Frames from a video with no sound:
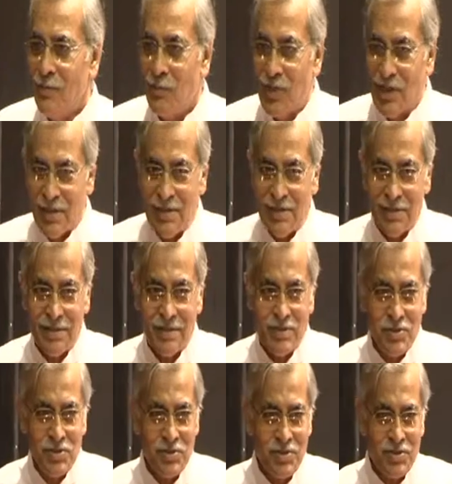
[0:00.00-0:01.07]
Brothers and
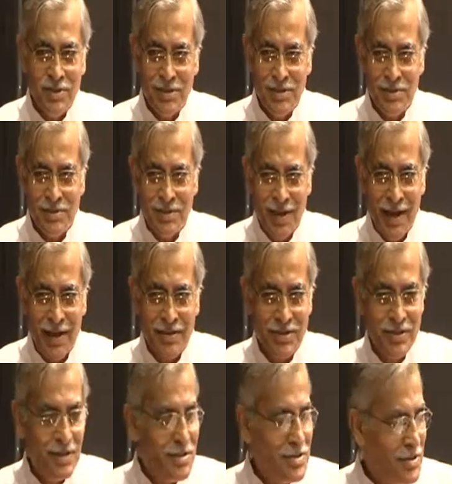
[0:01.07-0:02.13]
sisters,
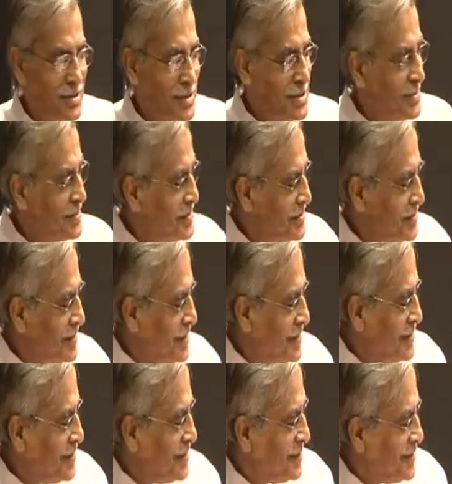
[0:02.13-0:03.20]
excellencies,
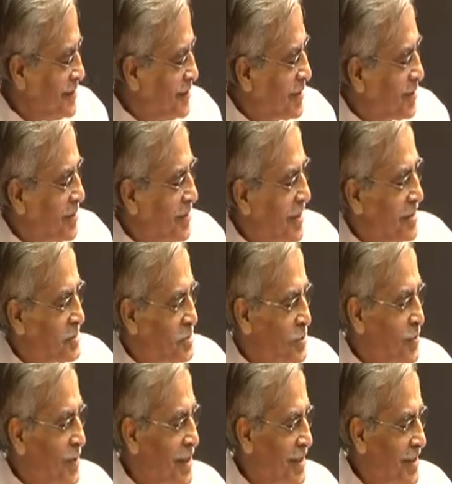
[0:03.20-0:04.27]
Dr.
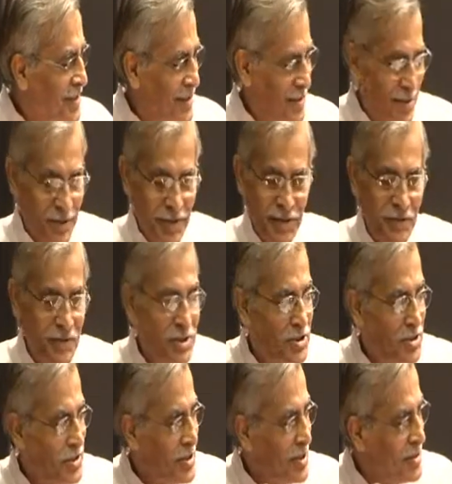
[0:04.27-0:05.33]
Rajkumar, Naveen
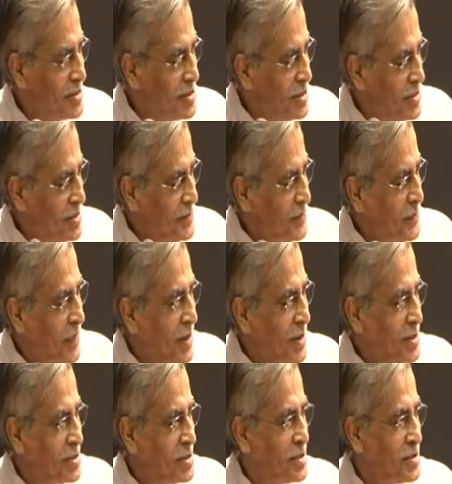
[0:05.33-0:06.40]
Jindalji,
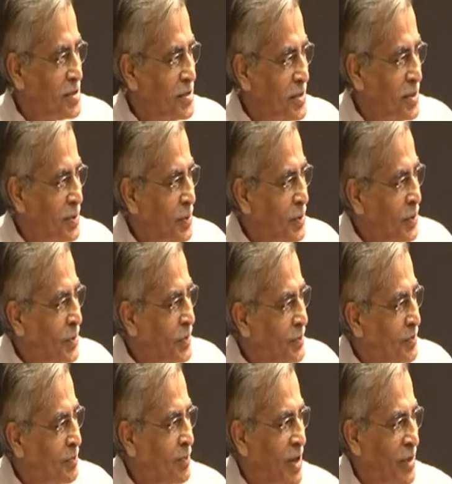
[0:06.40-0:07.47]
Shashi Tharoor,
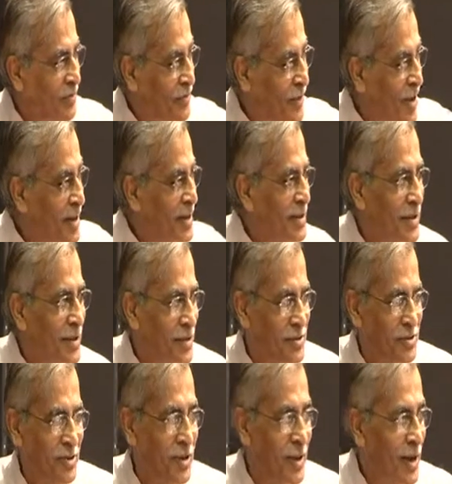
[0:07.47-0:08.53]
my friend
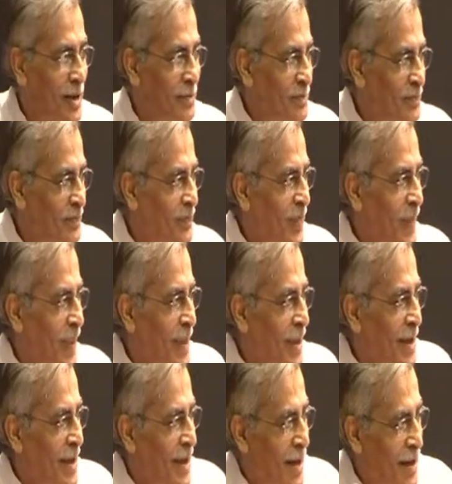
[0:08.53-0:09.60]
Sreeram,
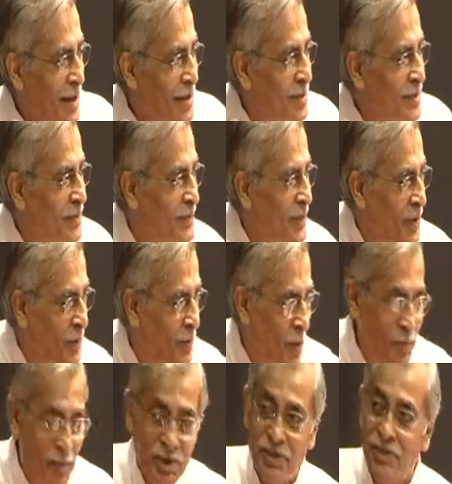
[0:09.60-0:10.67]
and our
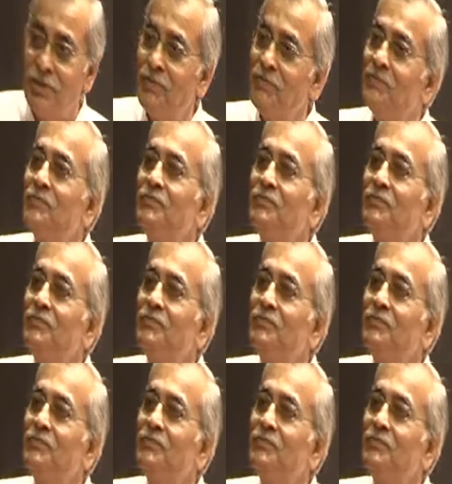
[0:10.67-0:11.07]
publisher.